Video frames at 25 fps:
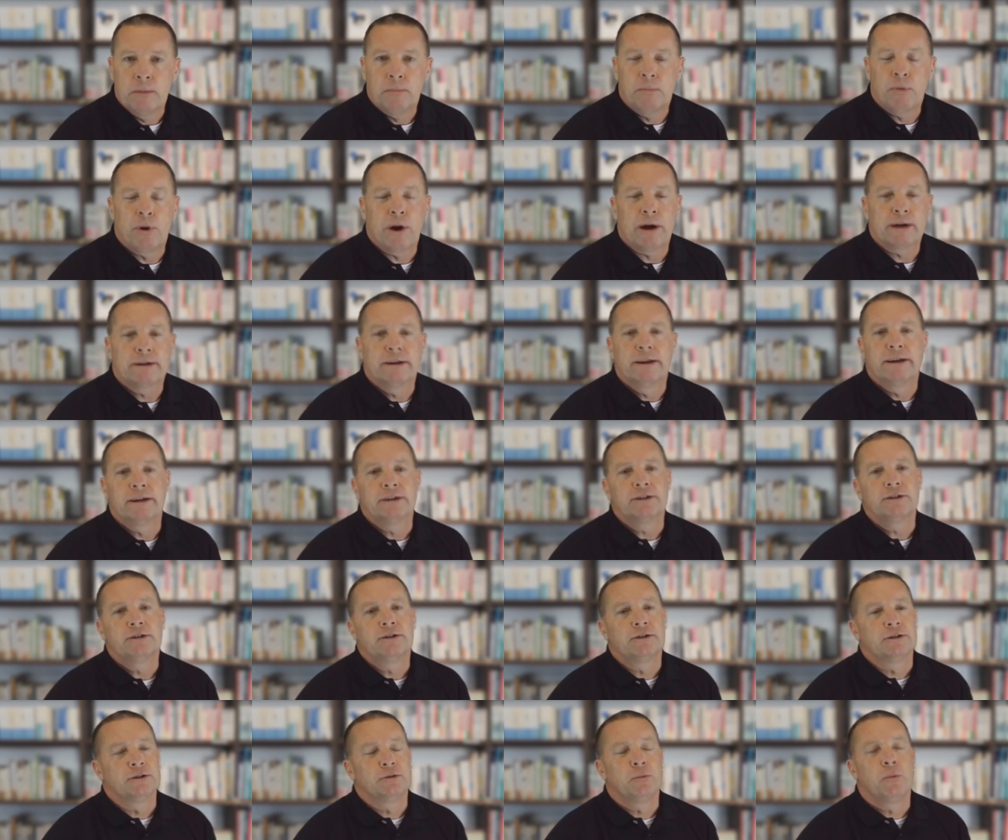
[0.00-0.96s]

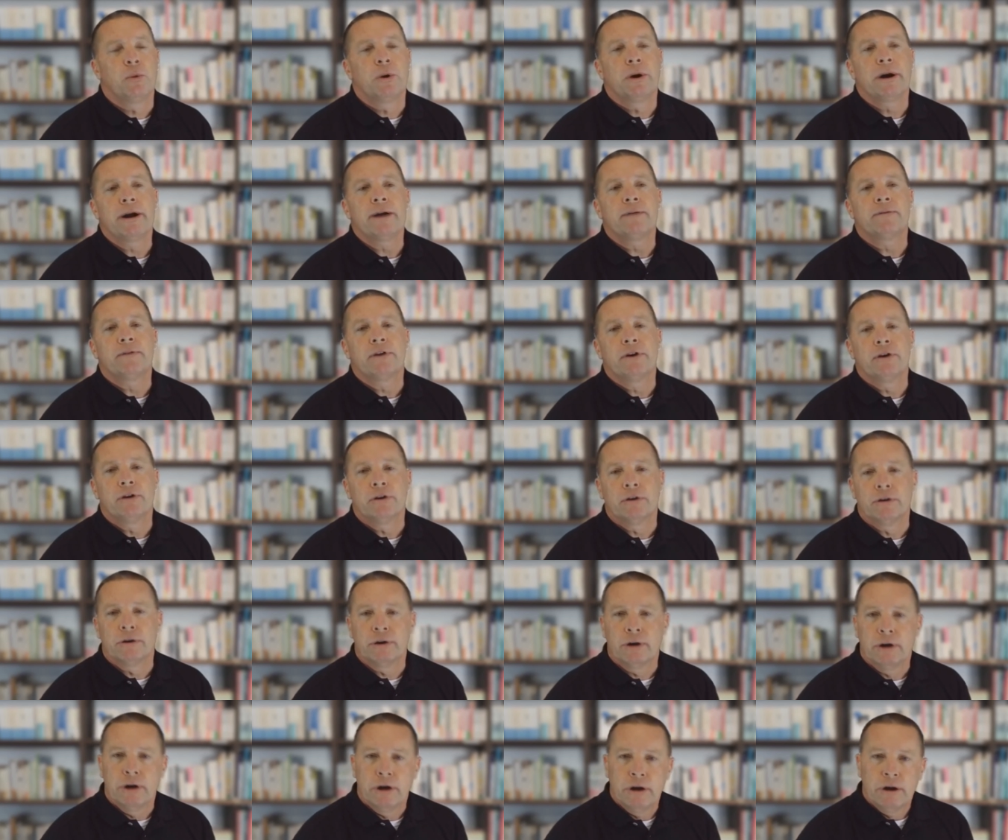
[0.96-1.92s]
practitioners, wherever
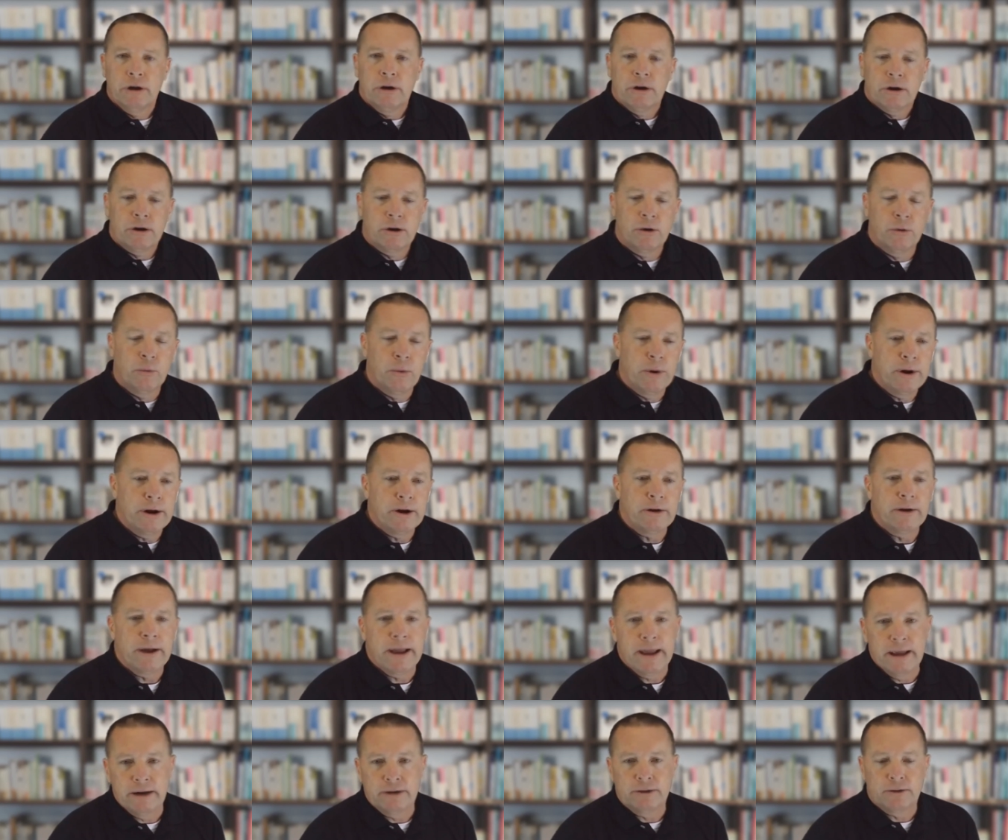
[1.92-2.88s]
your
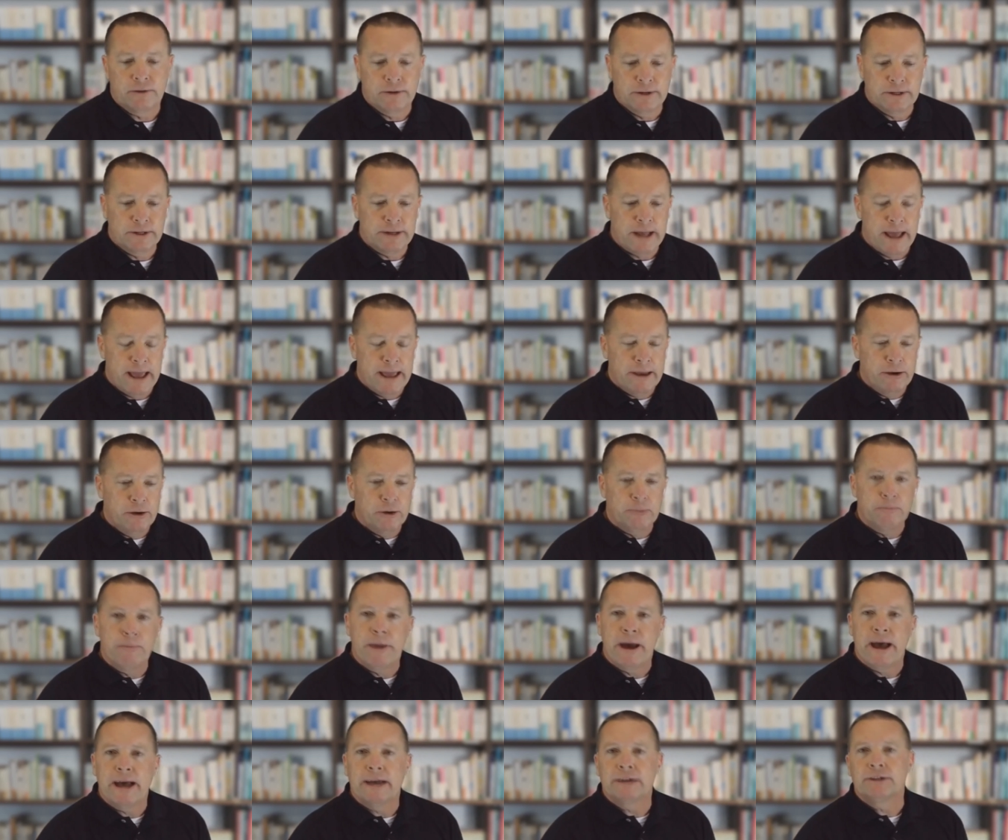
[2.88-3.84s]
career interests and your
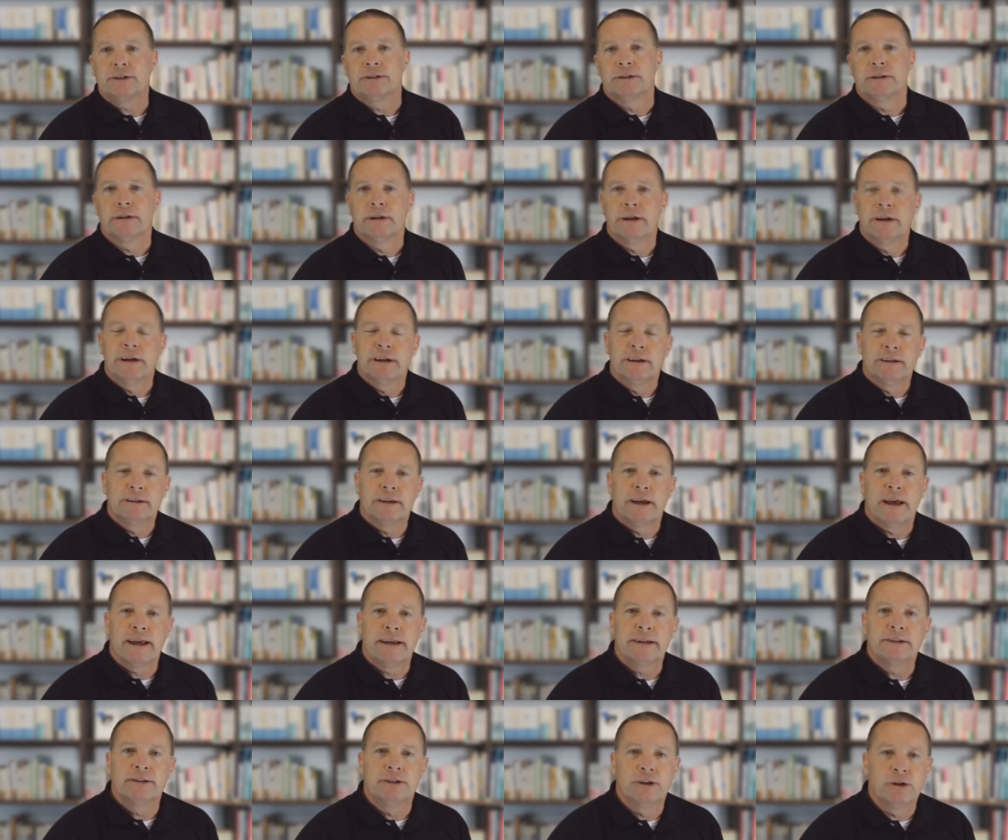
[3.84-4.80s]
passion
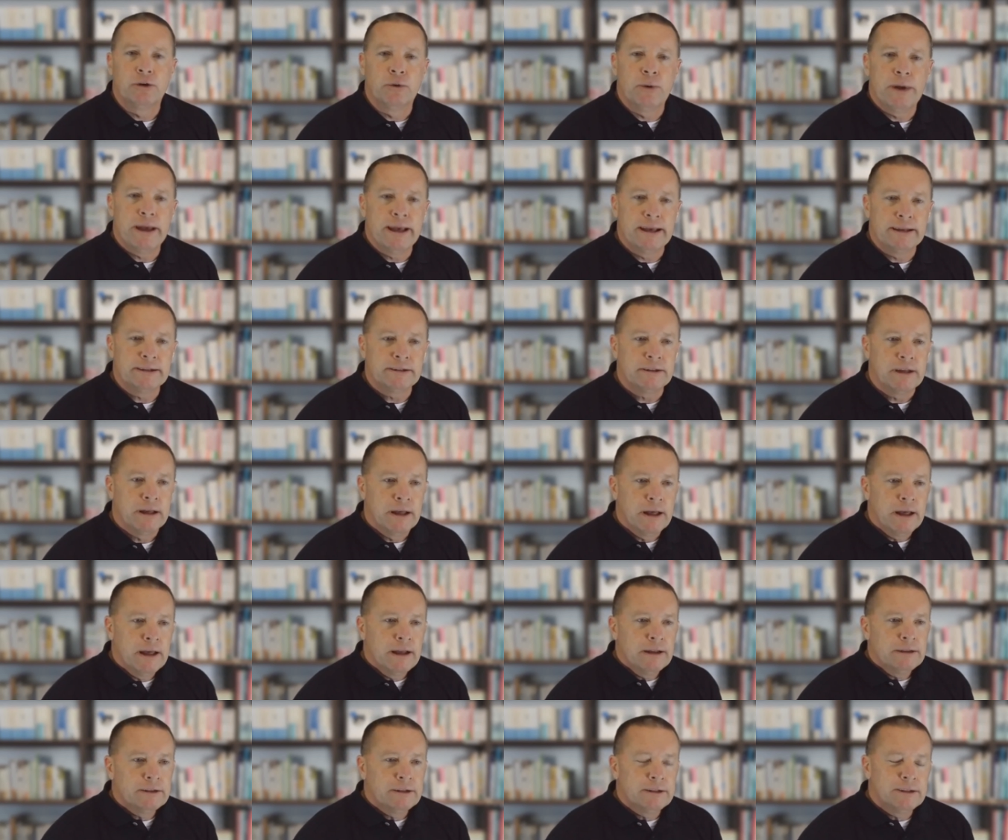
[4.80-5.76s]
takes you, is
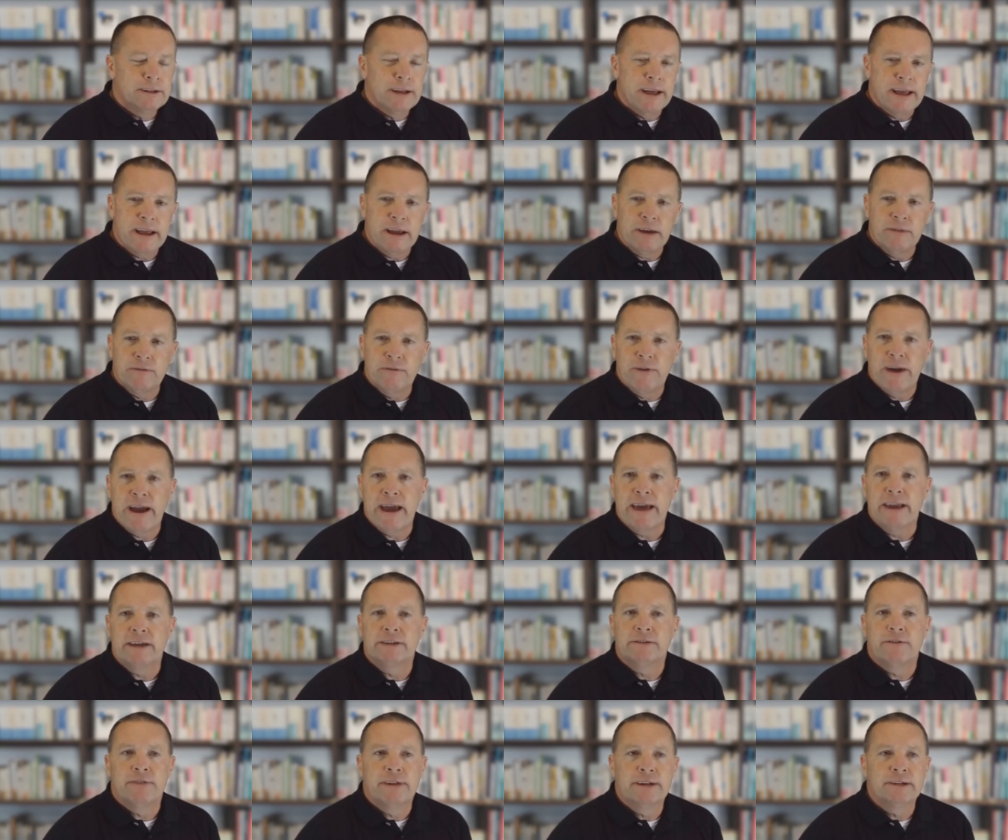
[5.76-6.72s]
to take
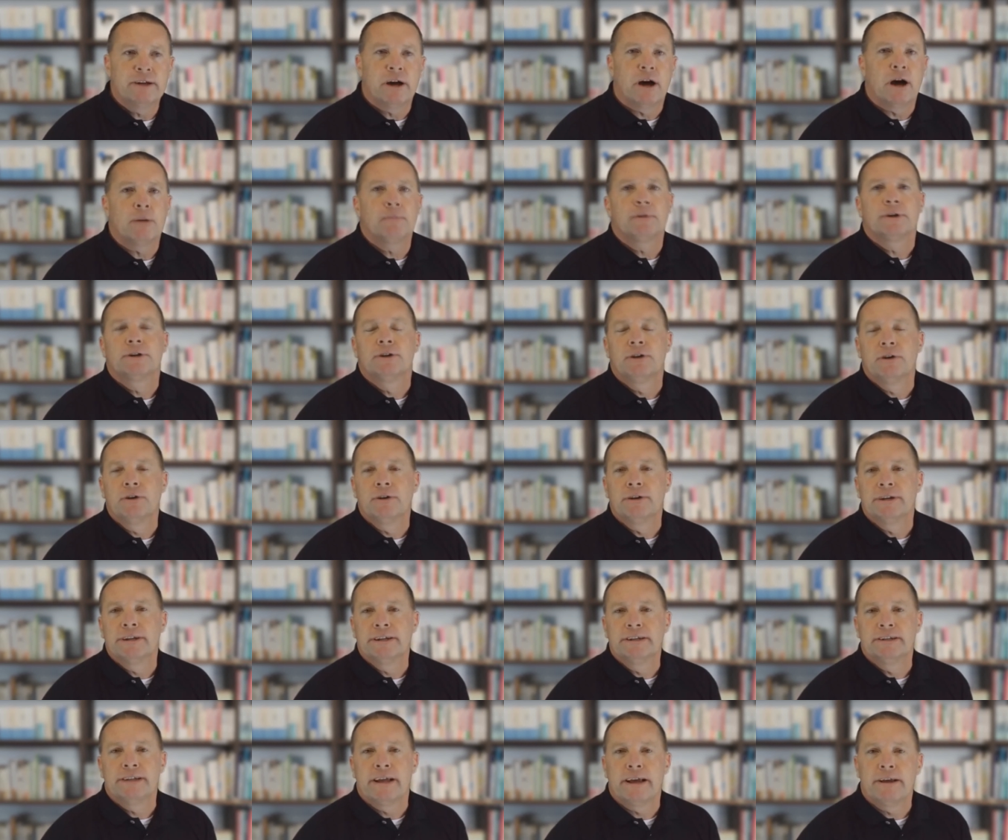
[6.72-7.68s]
advantage of these
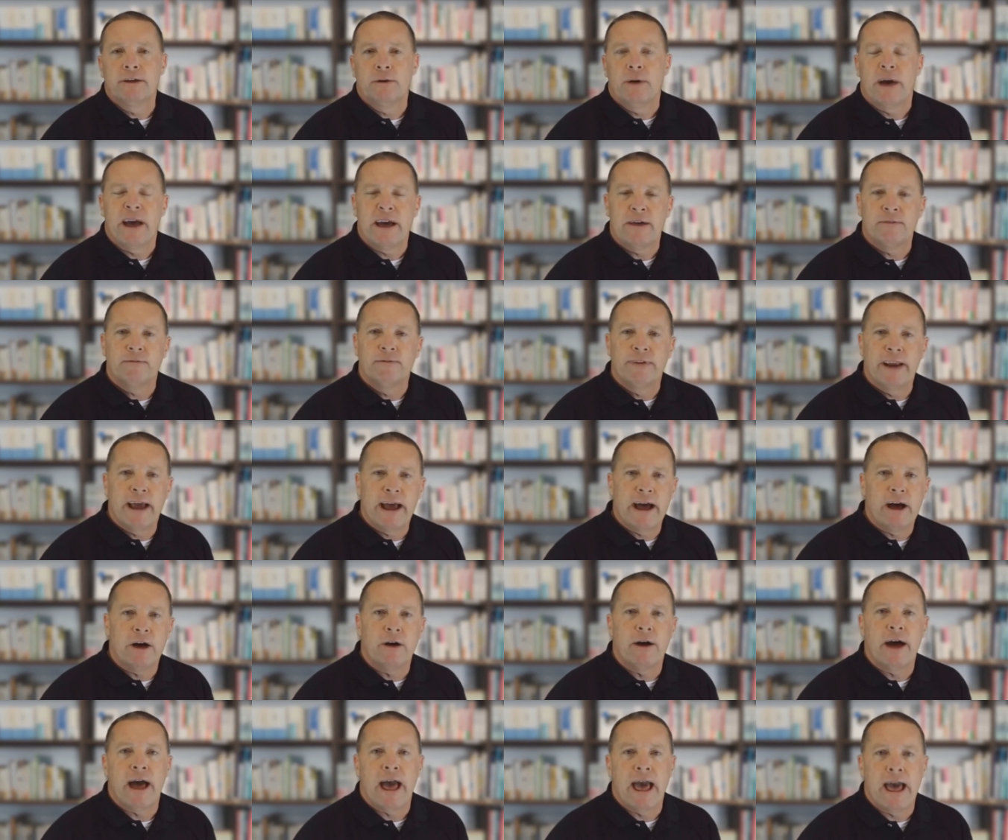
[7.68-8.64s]
opportunities that you have
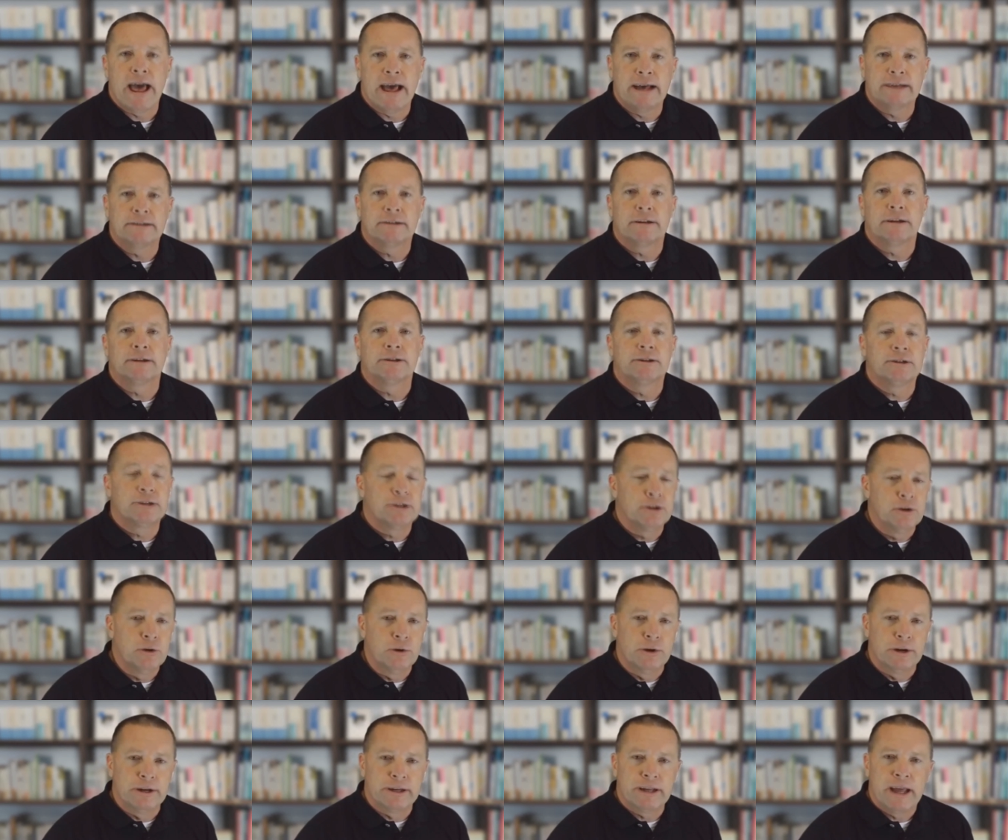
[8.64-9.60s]
now as a
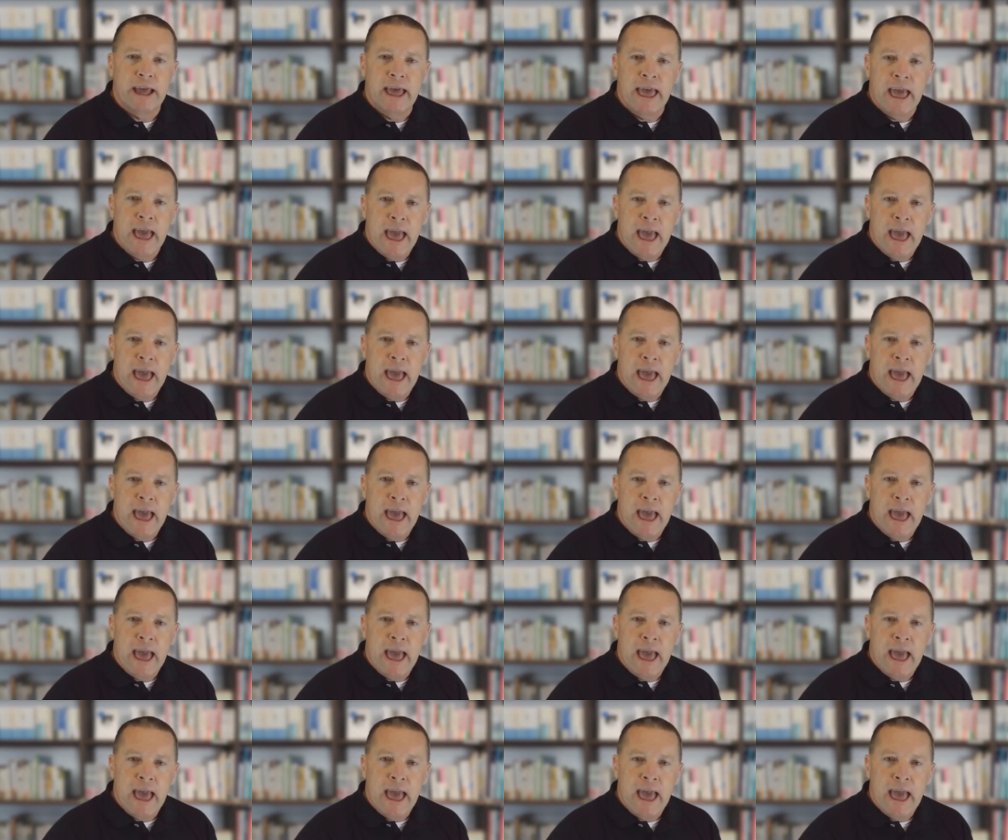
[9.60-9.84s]
student